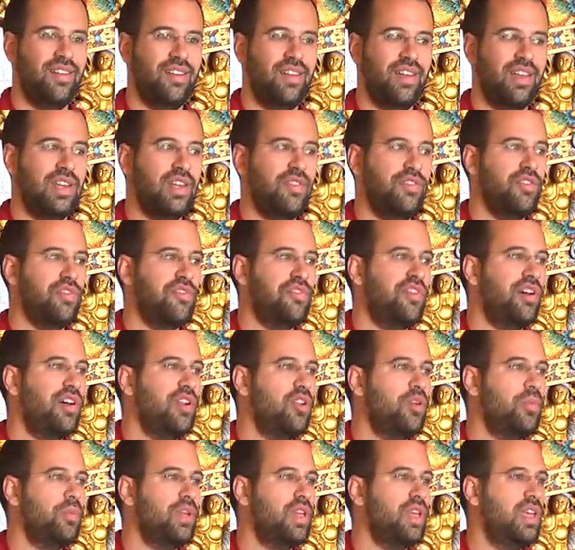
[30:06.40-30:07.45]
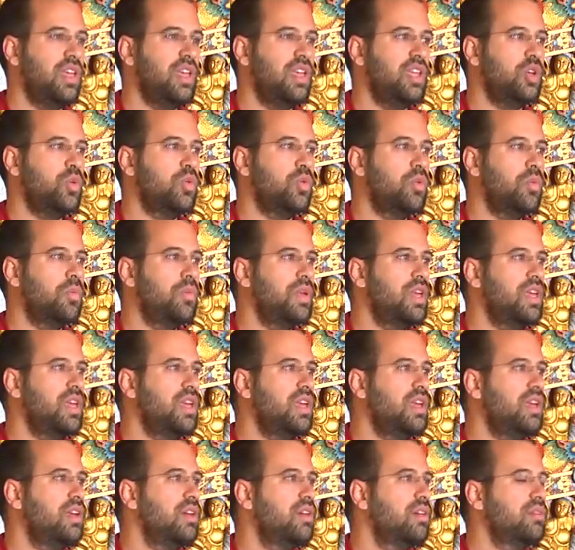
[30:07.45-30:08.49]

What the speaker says: and if you follow me, you will be